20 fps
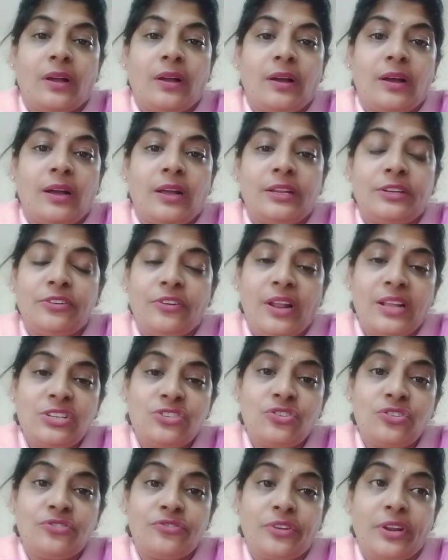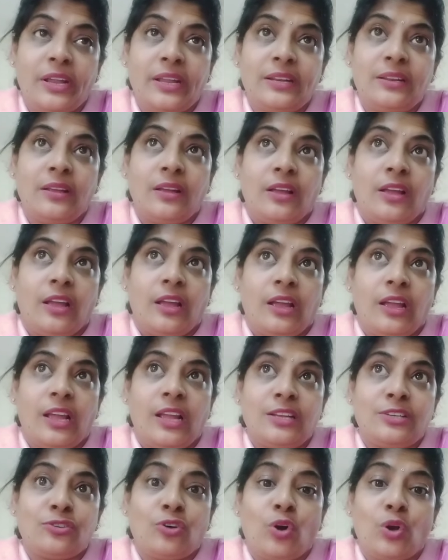international trade,
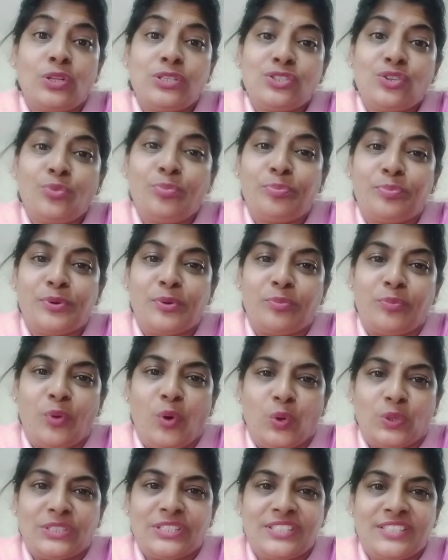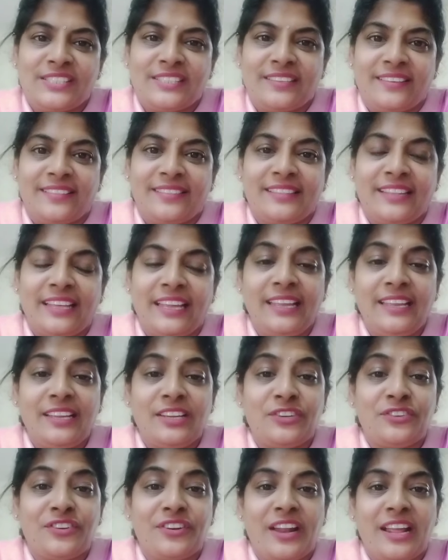it also promotes the
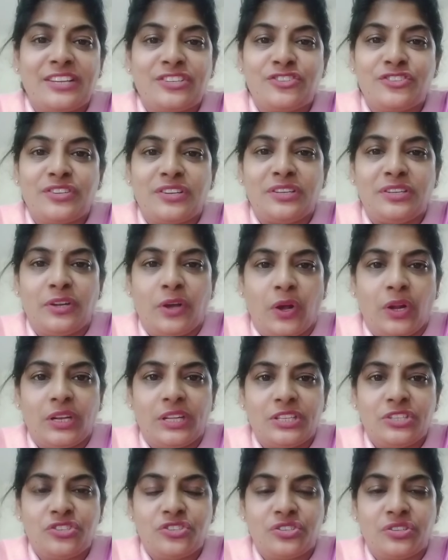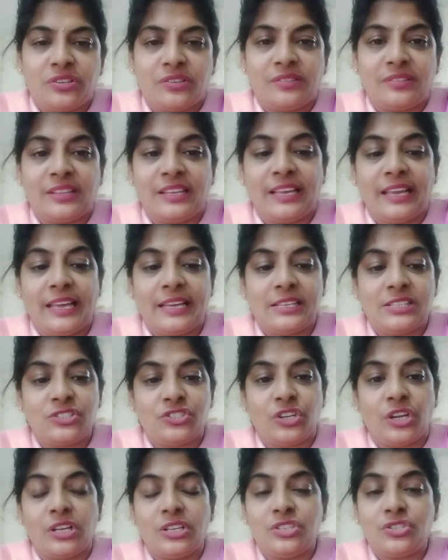international knowledge, the
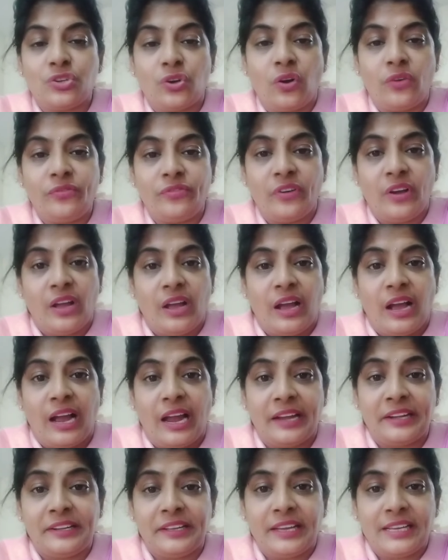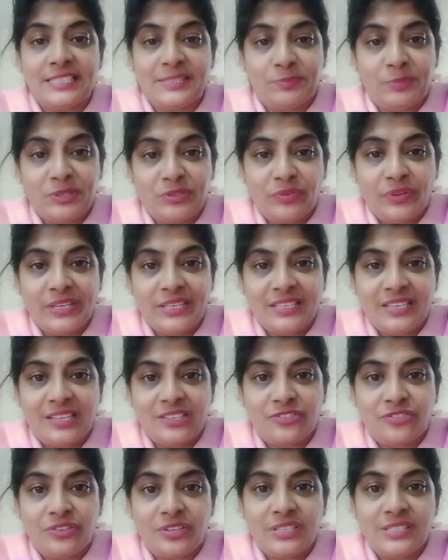exchange of ideas between
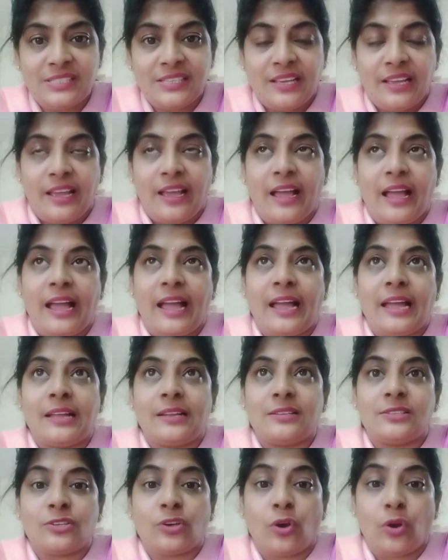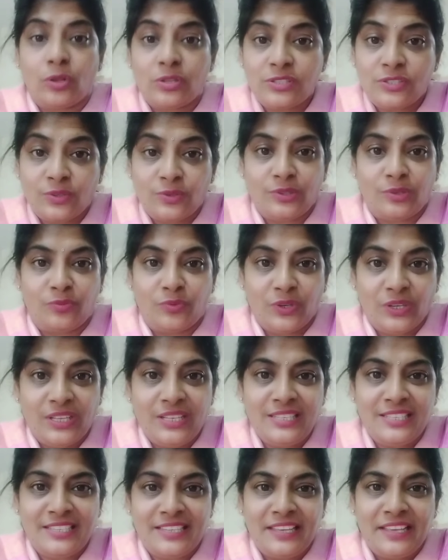countries, and also the
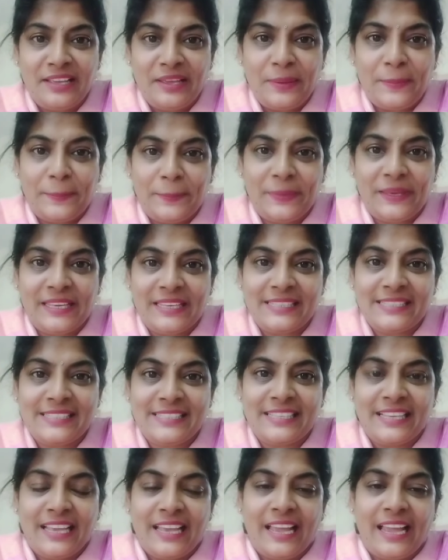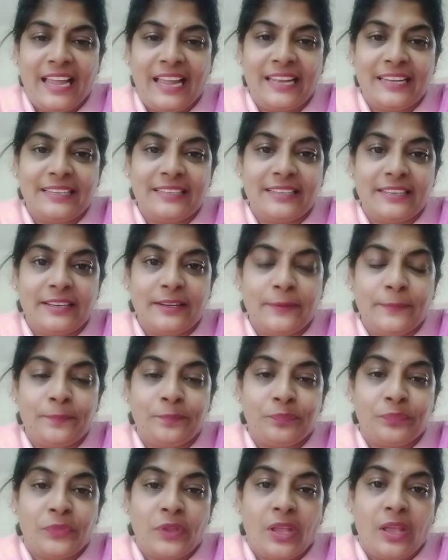world peace. And
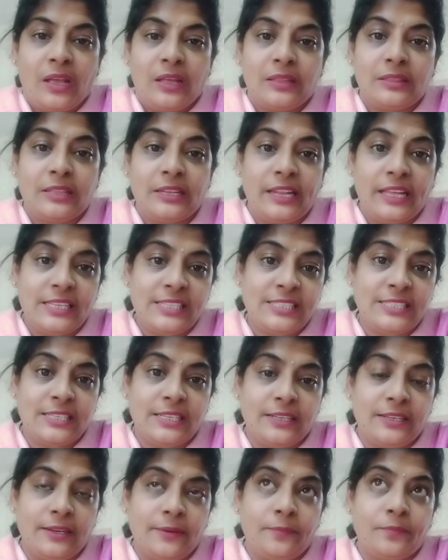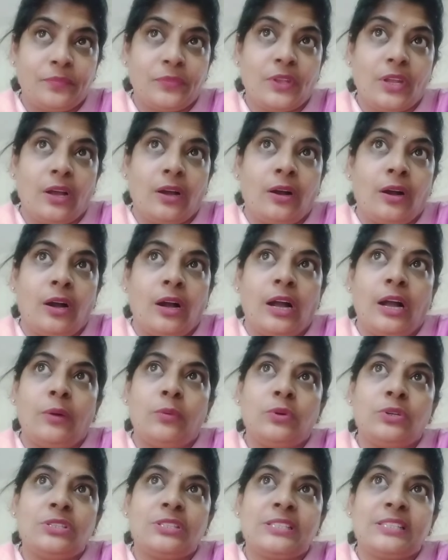the next I
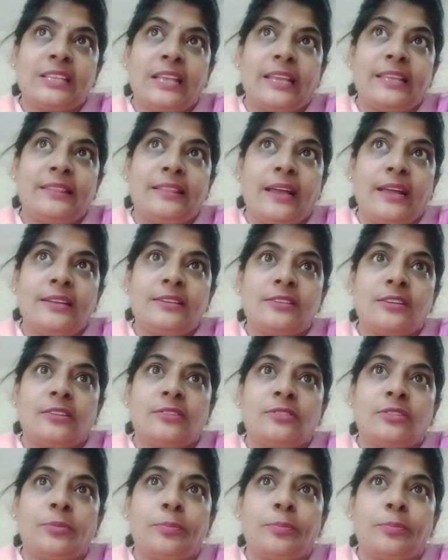would say that the